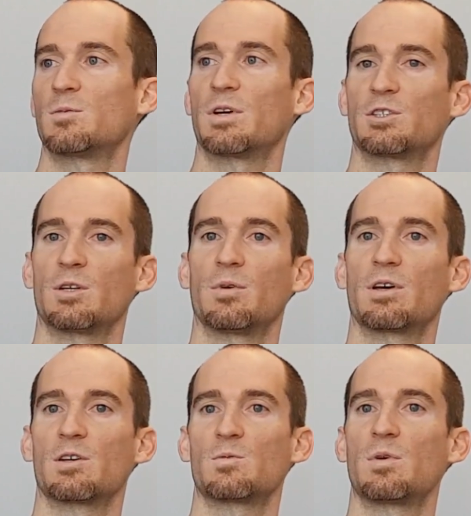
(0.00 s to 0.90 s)
Especially
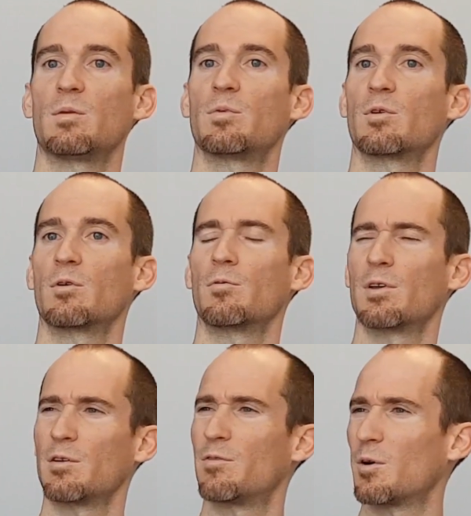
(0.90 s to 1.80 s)
because people are
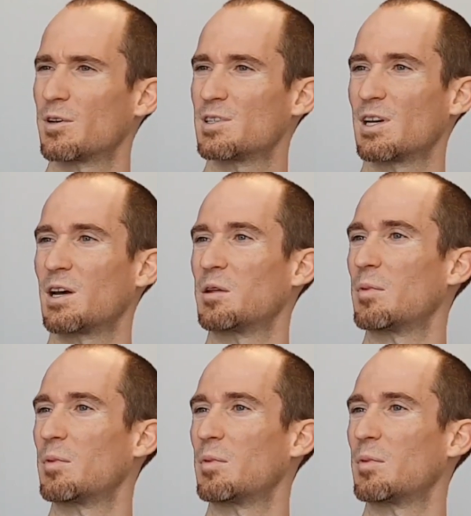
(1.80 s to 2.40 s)
really focusing on the